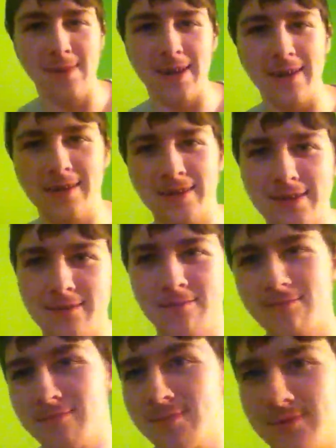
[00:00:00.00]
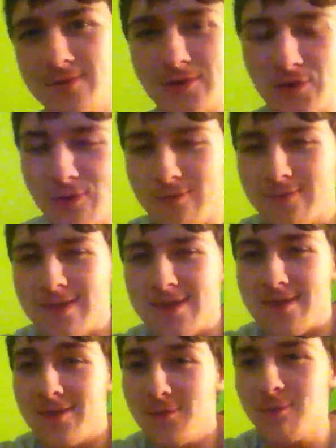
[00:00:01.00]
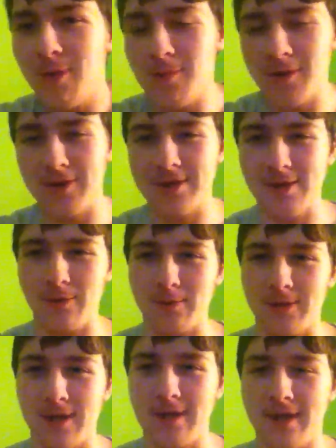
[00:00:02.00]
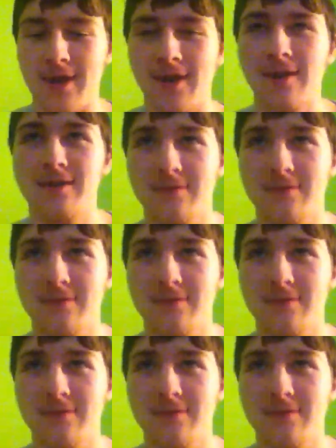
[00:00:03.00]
And so you probably understand what I'm saying there.